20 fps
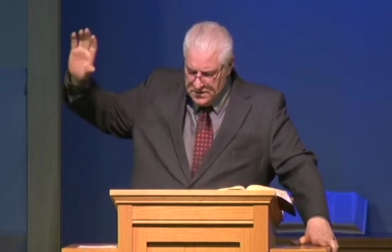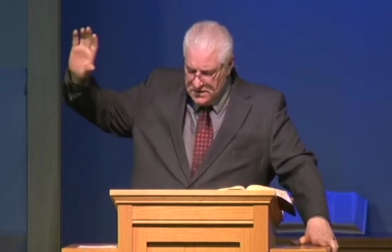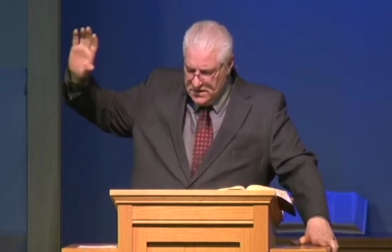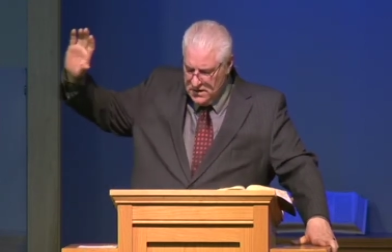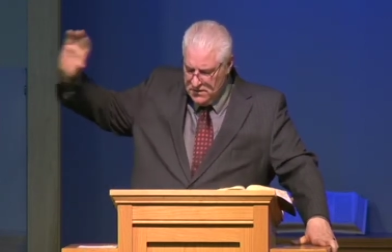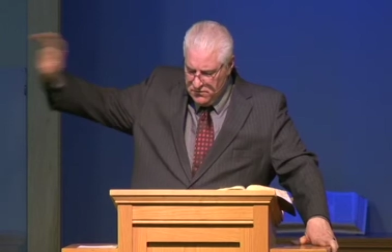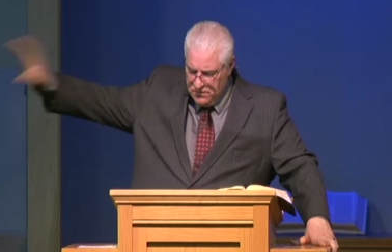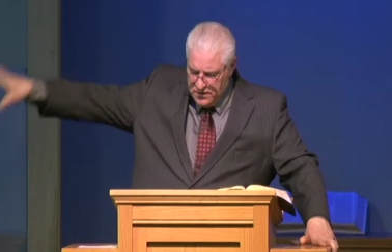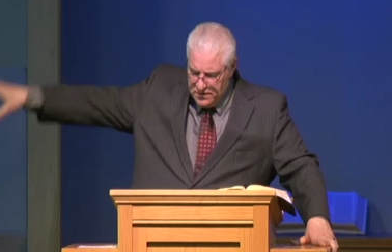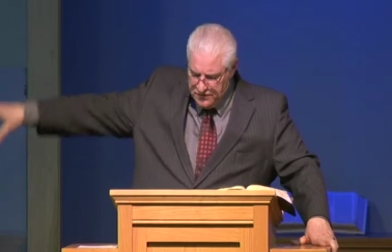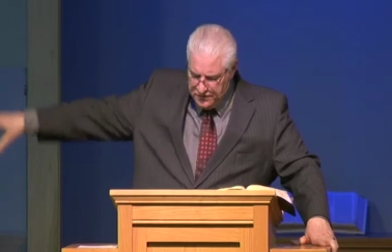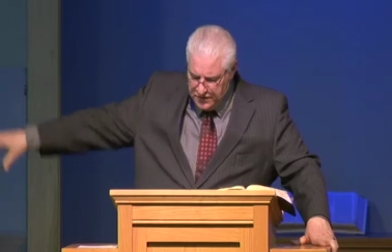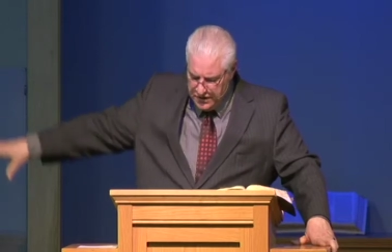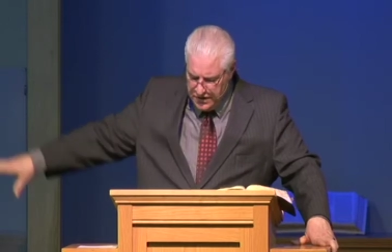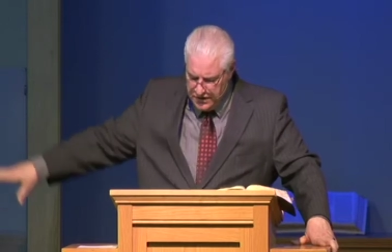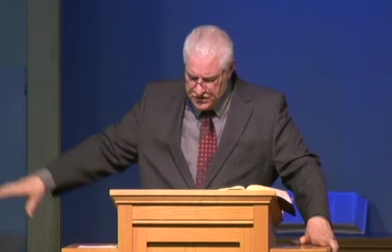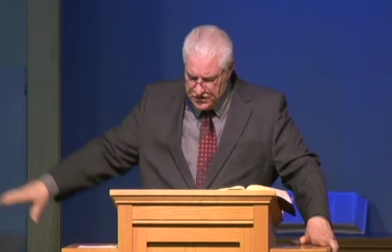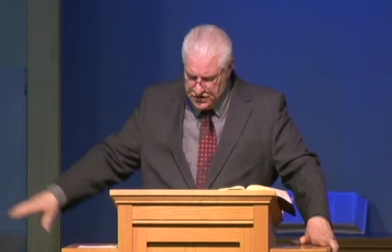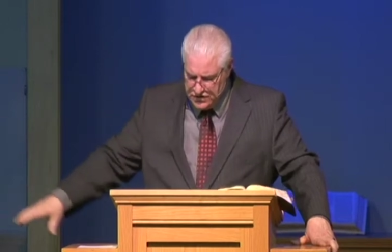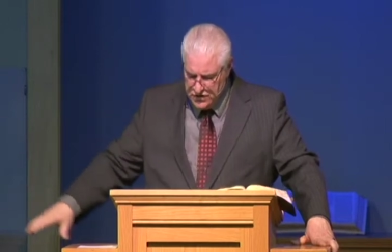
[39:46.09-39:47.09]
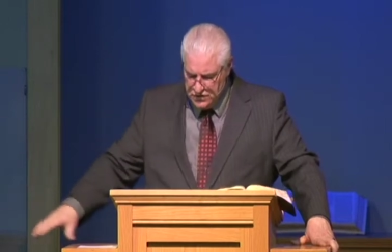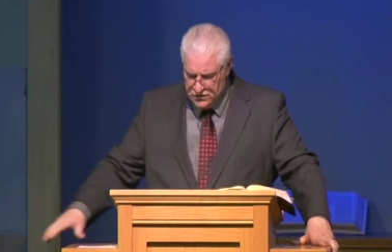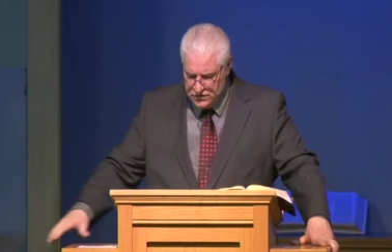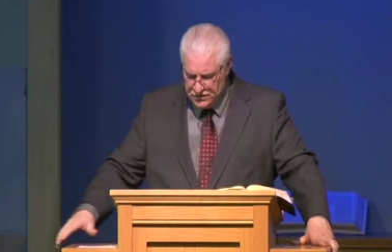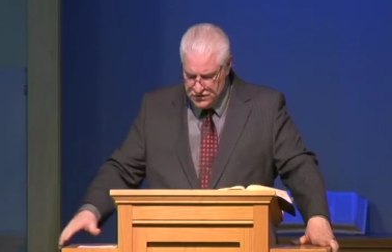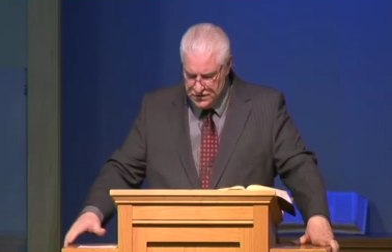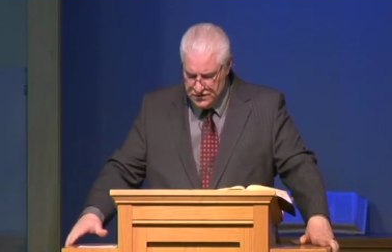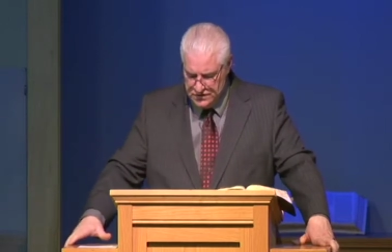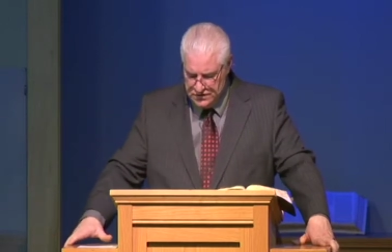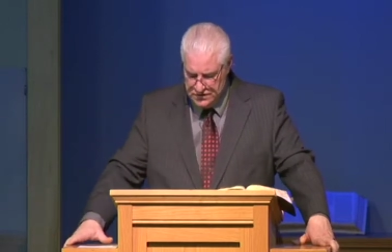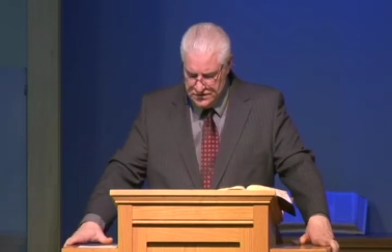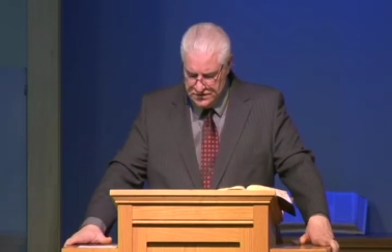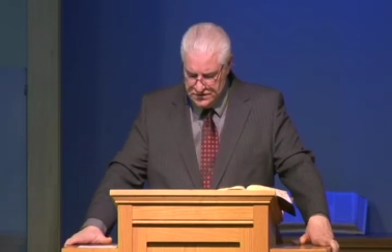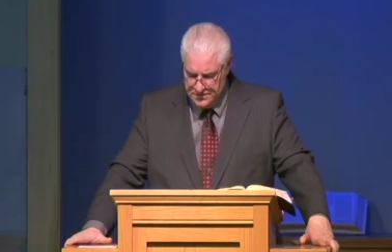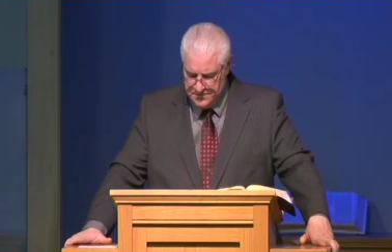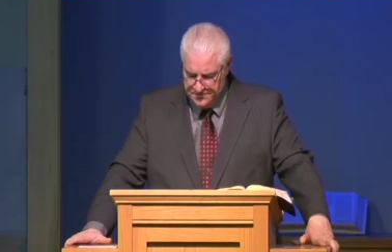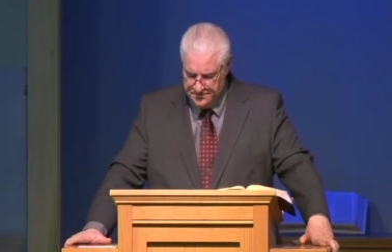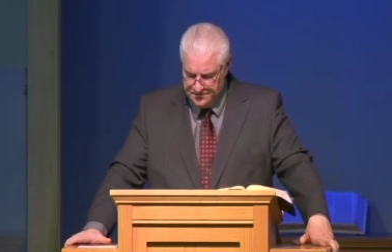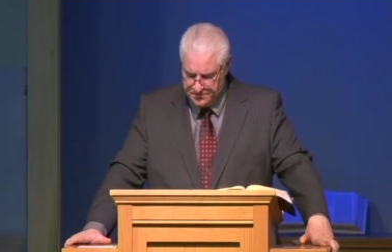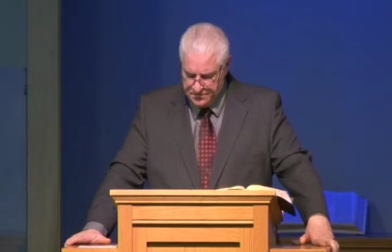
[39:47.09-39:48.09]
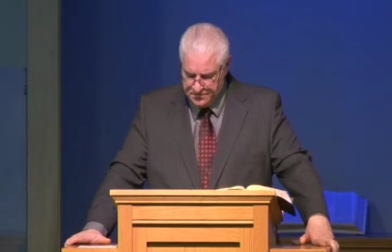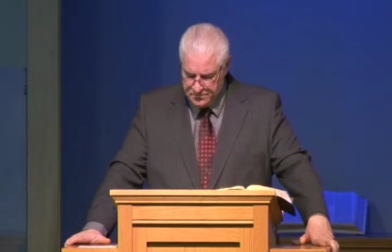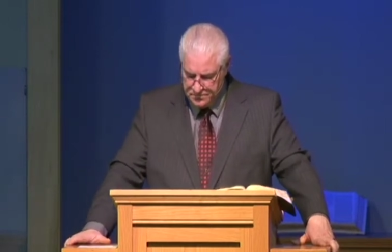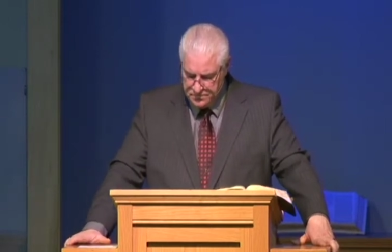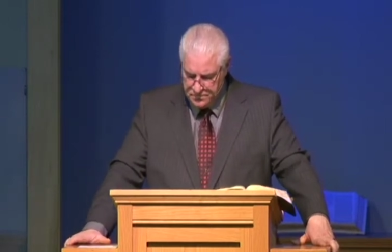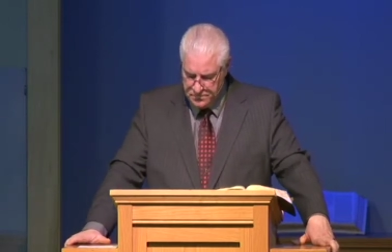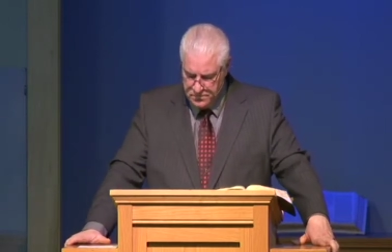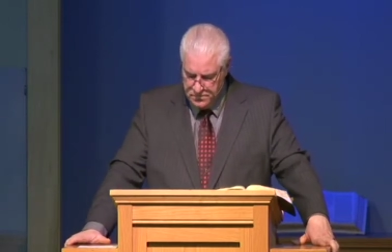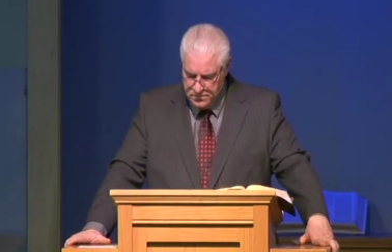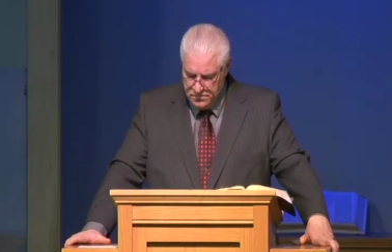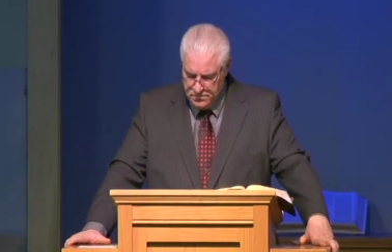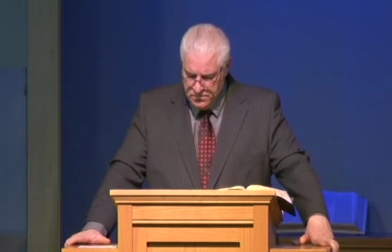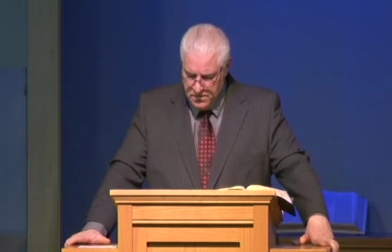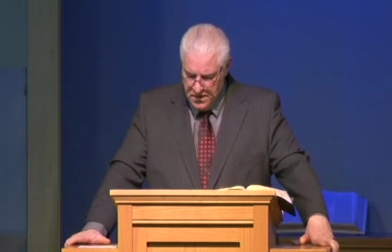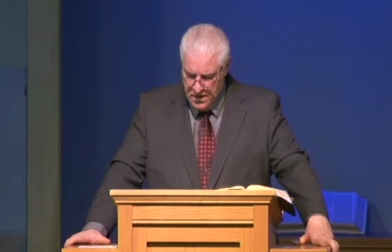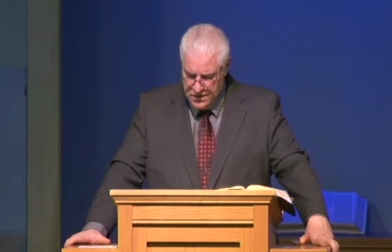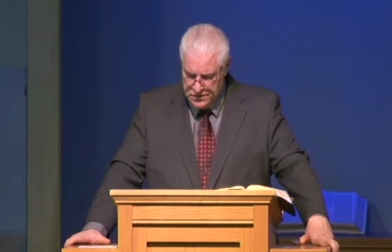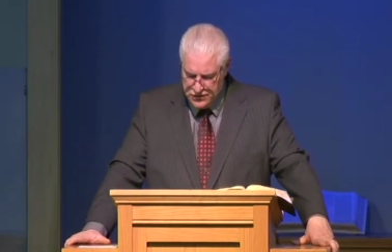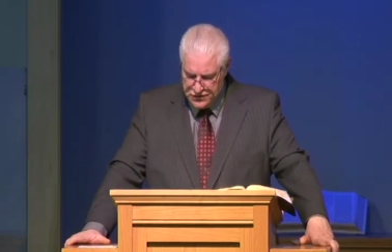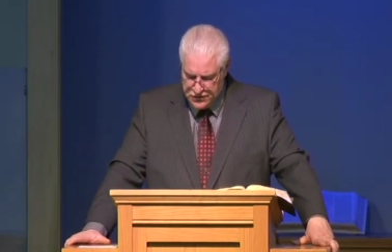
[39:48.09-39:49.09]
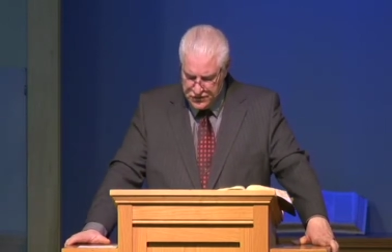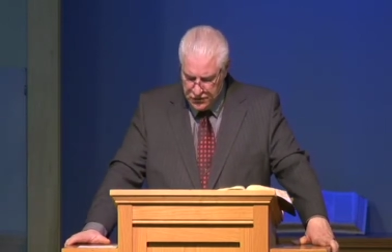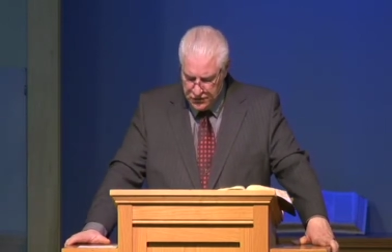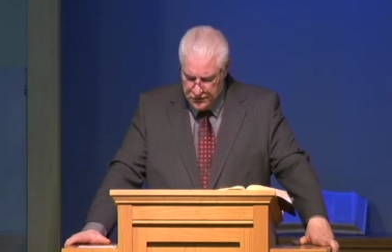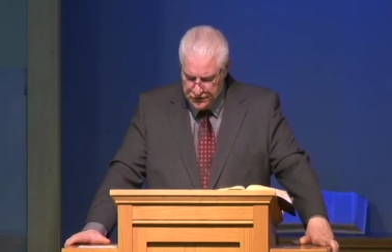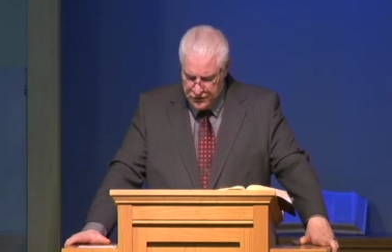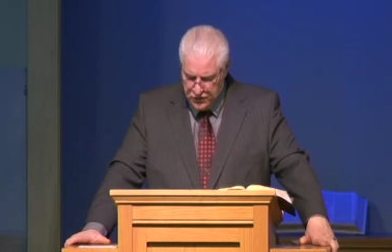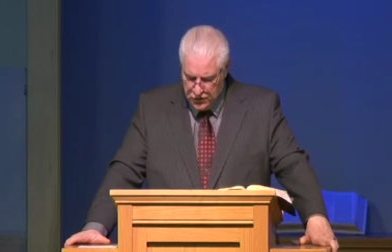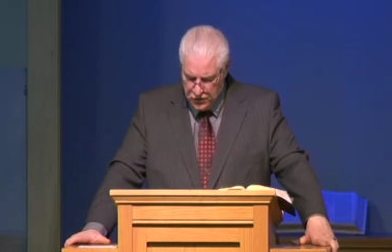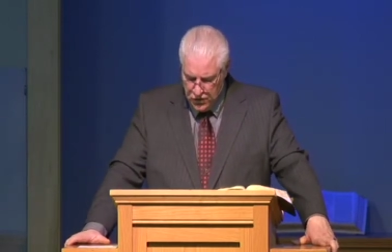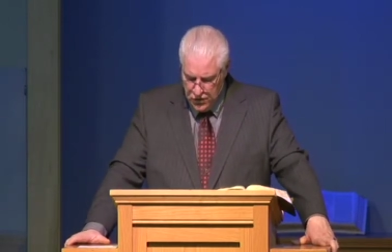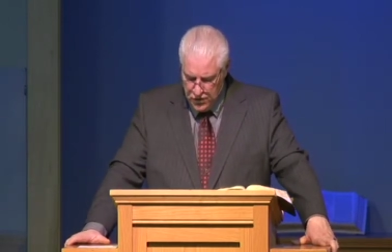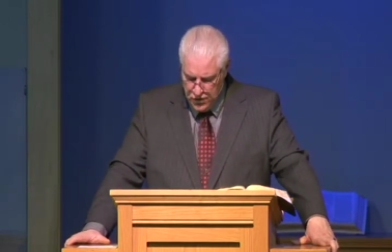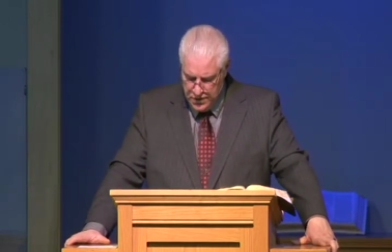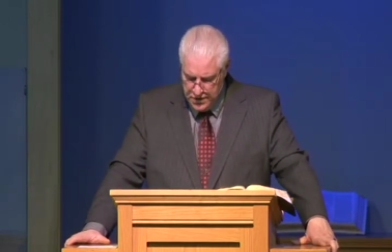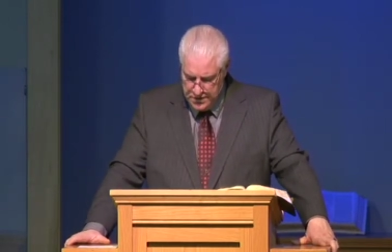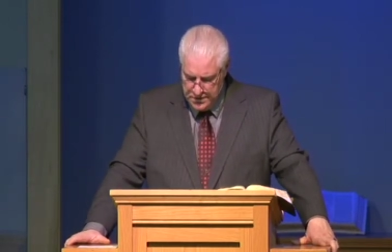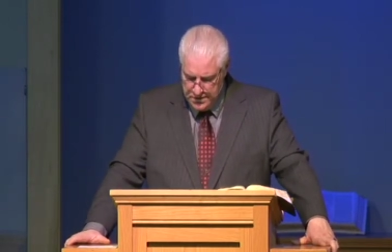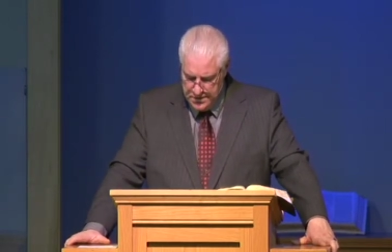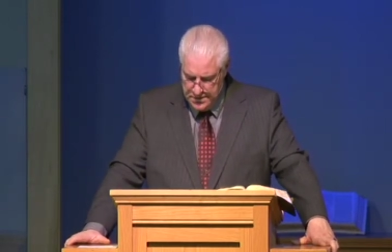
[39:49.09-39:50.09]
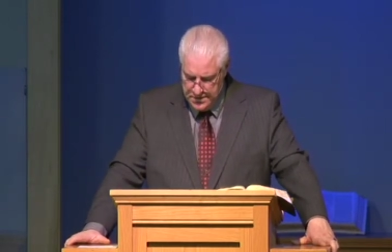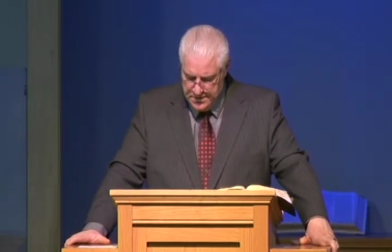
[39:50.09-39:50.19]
Get rid of the excuses and serve the Lord.